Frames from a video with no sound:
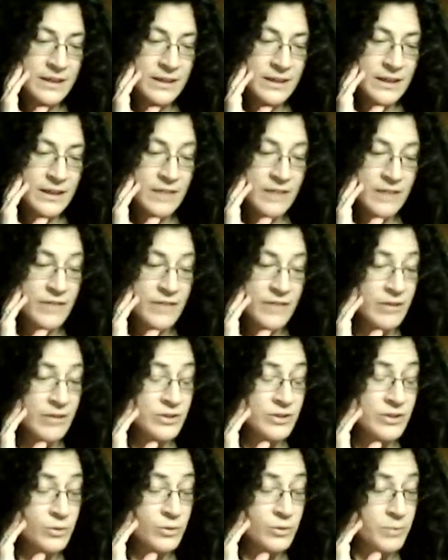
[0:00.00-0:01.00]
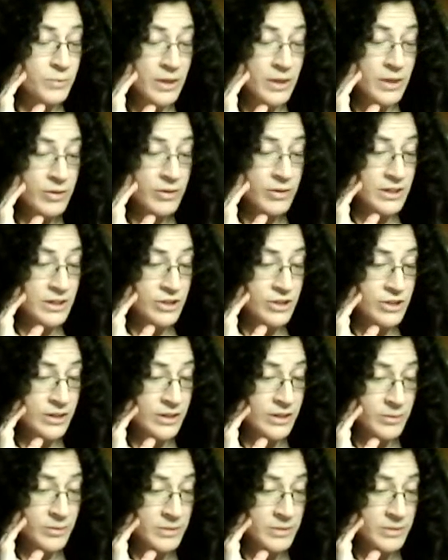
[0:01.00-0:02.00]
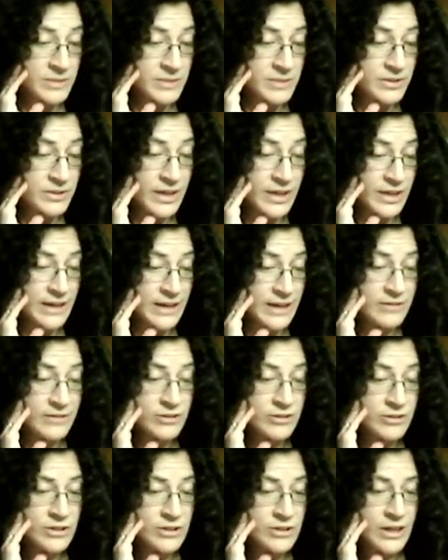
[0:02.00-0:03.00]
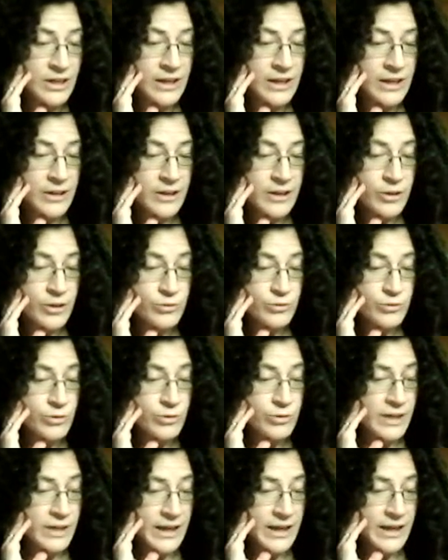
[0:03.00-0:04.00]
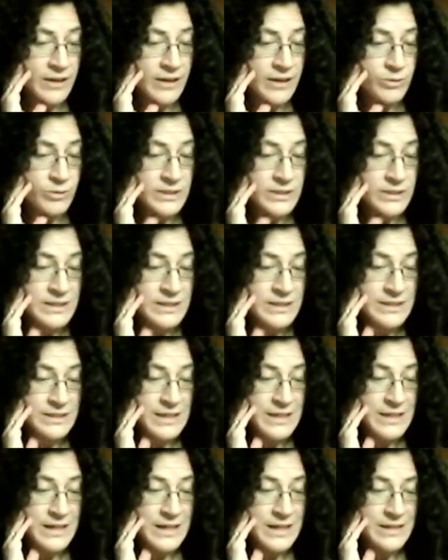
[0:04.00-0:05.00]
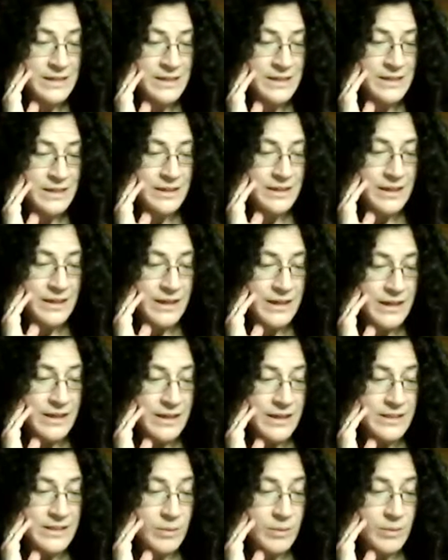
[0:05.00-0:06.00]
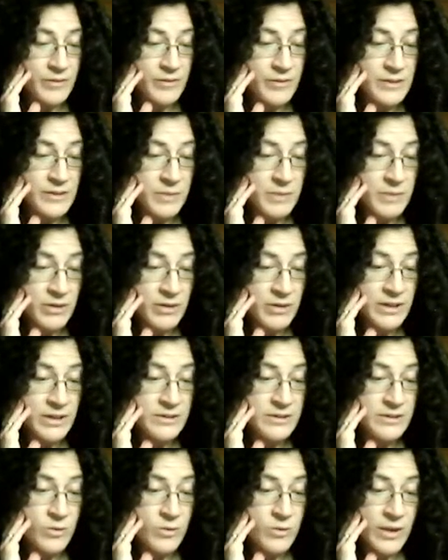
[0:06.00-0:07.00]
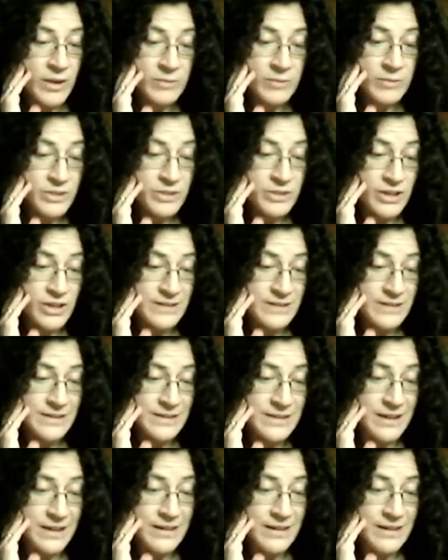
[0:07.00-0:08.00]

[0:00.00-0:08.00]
A very superior gentleman, Mr. Cange, truly eloquent indeed. Some of his periods quite majestic."